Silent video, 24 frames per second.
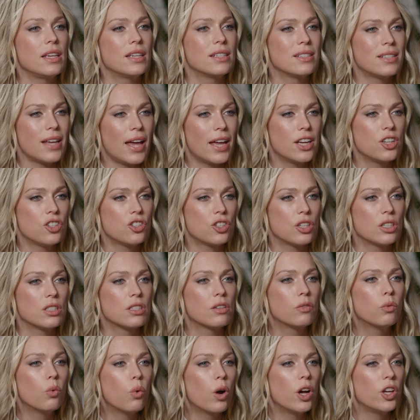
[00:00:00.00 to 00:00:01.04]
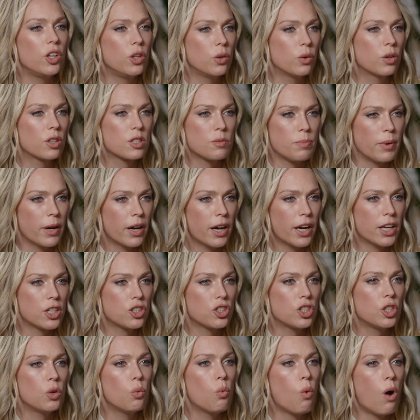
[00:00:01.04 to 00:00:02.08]
intentions of what you experience.
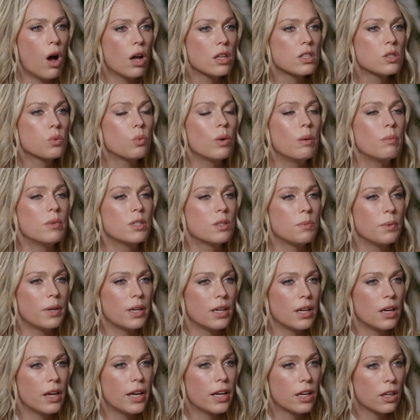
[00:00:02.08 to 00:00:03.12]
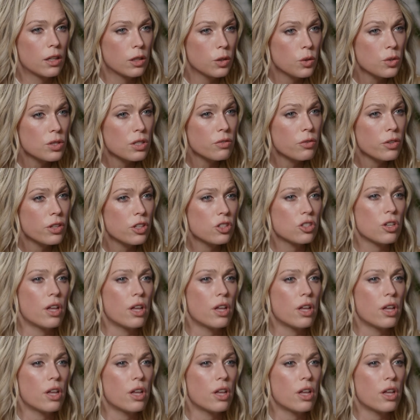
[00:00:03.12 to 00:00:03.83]
She wants women to be inclusive with each